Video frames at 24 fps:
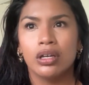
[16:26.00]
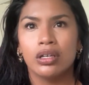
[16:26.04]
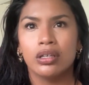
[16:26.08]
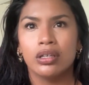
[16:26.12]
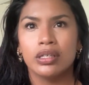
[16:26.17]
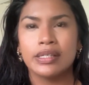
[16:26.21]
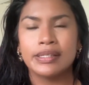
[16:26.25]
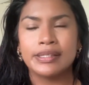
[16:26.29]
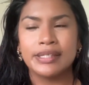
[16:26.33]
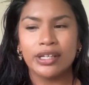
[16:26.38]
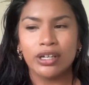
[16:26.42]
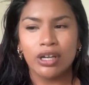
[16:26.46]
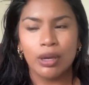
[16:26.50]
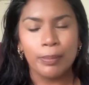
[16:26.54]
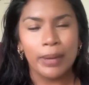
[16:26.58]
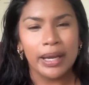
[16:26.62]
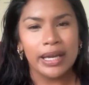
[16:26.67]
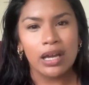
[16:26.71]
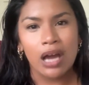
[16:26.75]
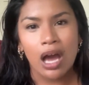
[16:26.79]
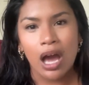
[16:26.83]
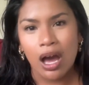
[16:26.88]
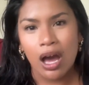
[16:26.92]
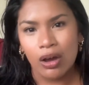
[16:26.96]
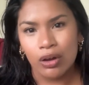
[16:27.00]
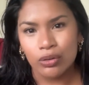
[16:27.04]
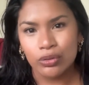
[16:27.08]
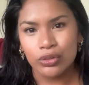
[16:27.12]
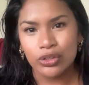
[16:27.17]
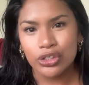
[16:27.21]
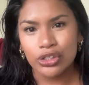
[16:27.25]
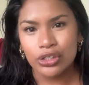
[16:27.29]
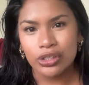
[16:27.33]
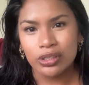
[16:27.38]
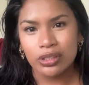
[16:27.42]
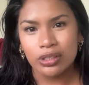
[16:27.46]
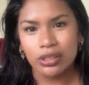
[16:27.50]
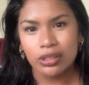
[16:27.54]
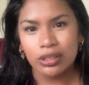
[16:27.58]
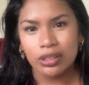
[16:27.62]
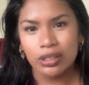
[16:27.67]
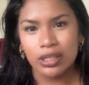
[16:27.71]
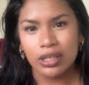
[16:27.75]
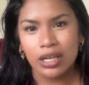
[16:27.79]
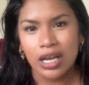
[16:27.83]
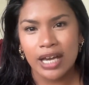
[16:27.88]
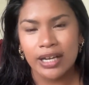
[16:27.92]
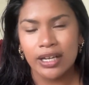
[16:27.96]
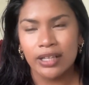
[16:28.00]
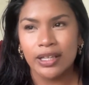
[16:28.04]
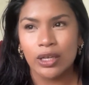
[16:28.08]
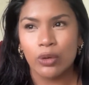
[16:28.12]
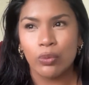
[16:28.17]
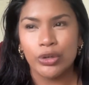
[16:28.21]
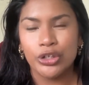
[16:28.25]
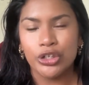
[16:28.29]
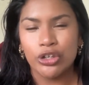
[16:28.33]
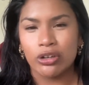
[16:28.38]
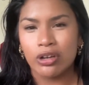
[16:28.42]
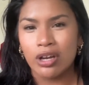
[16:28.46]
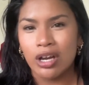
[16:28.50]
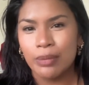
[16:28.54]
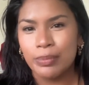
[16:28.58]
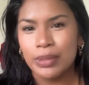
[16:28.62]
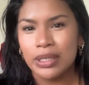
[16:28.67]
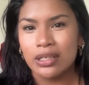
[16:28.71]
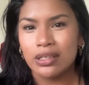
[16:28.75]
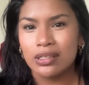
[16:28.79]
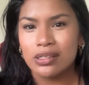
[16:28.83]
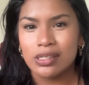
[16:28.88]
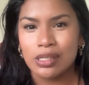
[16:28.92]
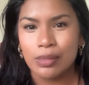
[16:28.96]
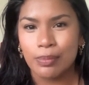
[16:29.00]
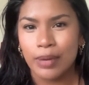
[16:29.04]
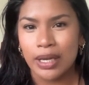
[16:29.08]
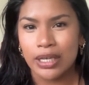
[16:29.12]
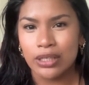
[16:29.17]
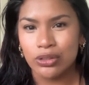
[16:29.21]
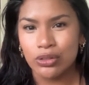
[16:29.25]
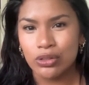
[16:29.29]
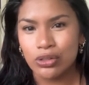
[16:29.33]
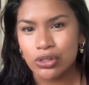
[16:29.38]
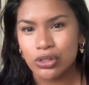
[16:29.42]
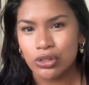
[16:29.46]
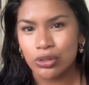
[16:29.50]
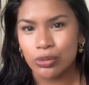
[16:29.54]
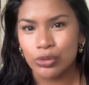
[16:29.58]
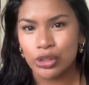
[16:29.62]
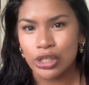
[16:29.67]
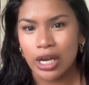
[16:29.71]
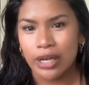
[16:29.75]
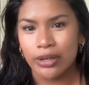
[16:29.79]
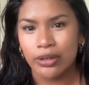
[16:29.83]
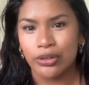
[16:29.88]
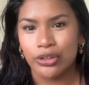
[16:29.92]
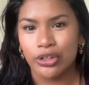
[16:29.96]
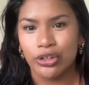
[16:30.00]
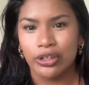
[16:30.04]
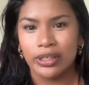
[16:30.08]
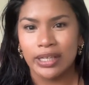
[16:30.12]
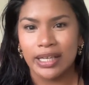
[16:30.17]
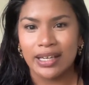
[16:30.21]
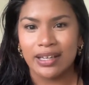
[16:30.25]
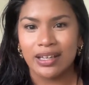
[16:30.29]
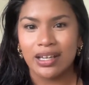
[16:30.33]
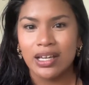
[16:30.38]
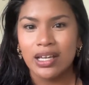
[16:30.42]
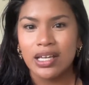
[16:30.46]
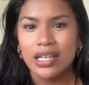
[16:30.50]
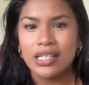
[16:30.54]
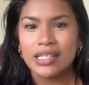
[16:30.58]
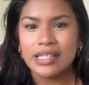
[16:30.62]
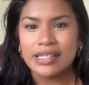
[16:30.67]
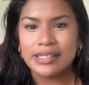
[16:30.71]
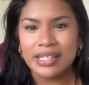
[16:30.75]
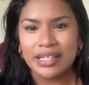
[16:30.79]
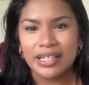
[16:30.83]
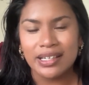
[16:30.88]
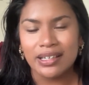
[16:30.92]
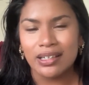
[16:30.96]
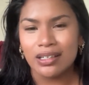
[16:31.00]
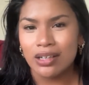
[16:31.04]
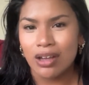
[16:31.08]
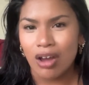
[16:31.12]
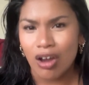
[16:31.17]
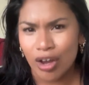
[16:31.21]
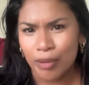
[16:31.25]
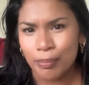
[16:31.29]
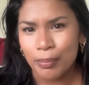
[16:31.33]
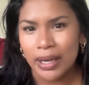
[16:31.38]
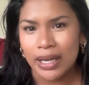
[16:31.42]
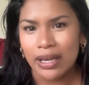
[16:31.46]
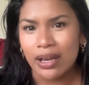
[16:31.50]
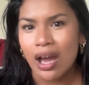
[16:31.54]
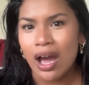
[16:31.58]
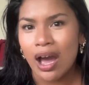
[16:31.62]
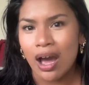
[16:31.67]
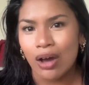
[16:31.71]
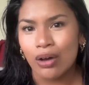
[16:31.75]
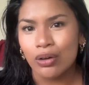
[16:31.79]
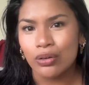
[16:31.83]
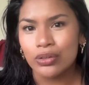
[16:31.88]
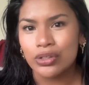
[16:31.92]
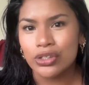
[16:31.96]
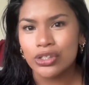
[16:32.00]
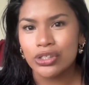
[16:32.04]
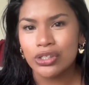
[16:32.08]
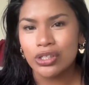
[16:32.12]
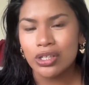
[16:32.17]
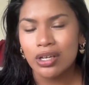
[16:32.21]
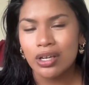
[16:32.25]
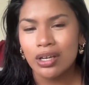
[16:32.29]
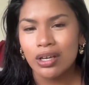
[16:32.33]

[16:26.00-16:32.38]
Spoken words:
sit on my couch. Kind of like when you're coming into my YouTube channel, you're like sitting on my couch